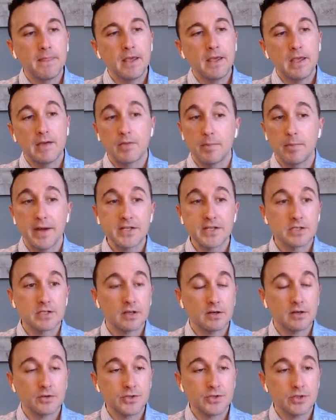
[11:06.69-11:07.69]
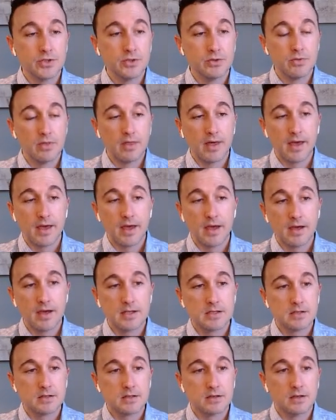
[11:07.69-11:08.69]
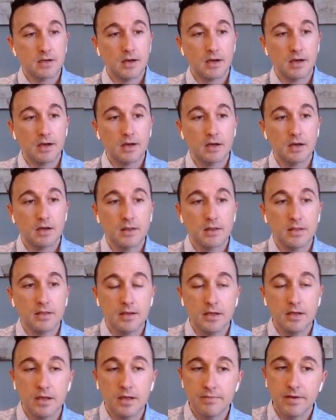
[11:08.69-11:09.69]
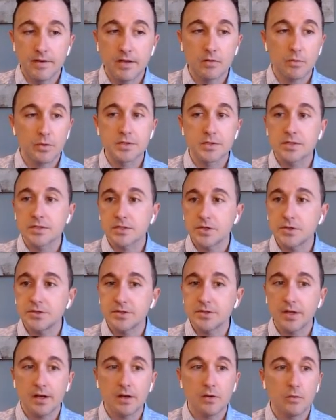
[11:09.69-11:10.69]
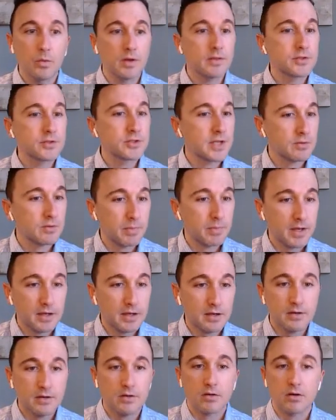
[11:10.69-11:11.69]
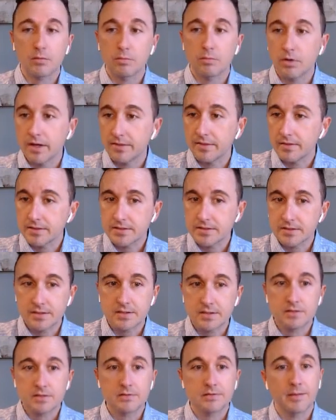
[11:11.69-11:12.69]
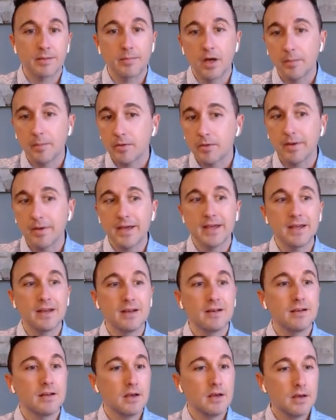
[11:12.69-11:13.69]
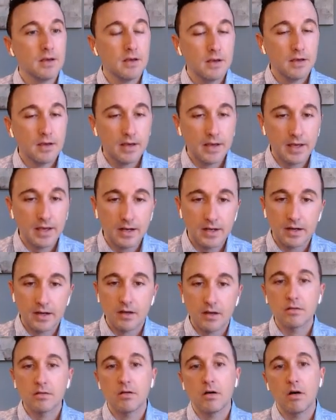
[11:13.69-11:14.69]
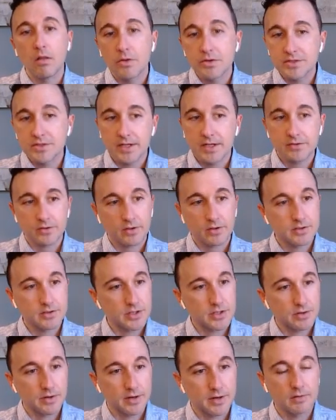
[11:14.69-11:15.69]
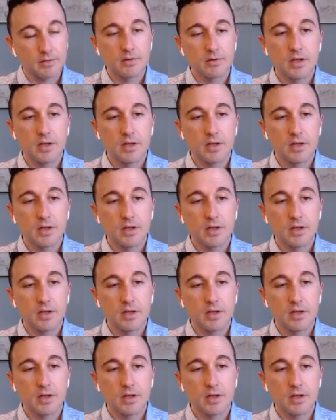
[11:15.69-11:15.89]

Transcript: If the patient tells you that the event was associated with chest pain or breathlessness, abdominal pain, headache, all those things are concerning.